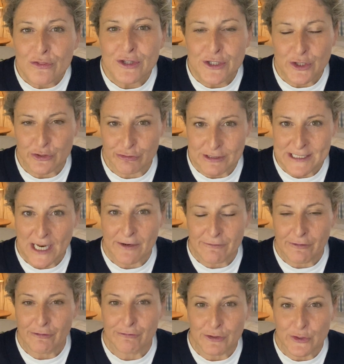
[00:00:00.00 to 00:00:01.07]
the nutrients out of
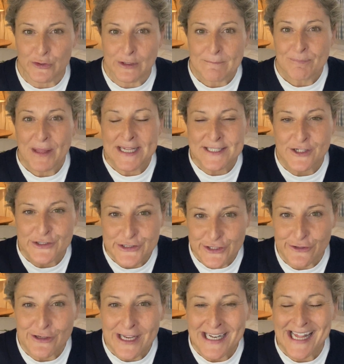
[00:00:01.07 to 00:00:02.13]
your food, it's your
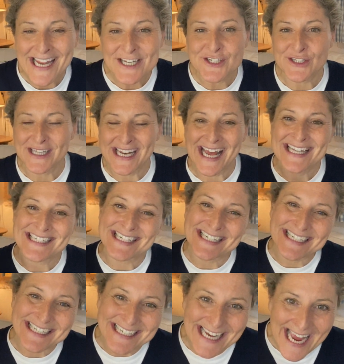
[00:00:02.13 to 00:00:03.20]
circulation that has to
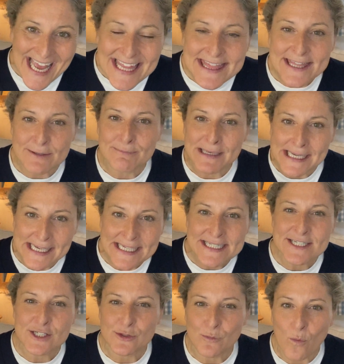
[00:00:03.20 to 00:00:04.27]
get them
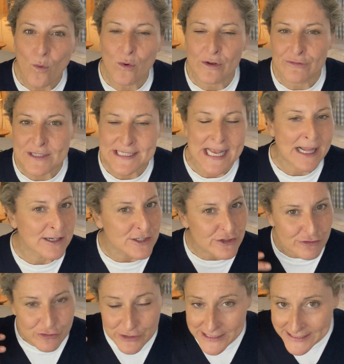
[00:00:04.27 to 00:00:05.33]
into all of the cells
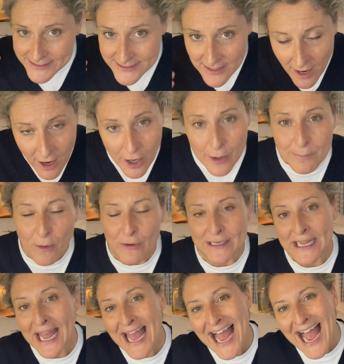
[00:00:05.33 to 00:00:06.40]
through the entire
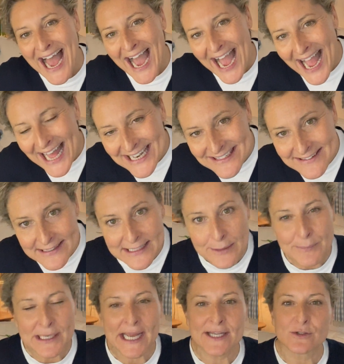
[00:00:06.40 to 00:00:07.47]
body and
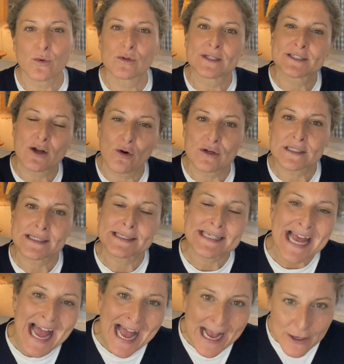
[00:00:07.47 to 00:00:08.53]
eliminate all the toxins
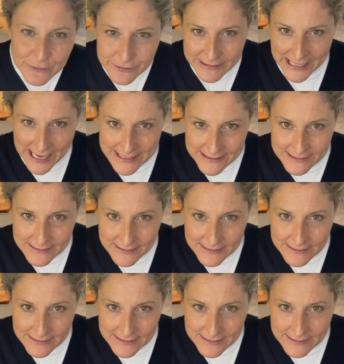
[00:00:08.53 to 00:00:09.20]
out again.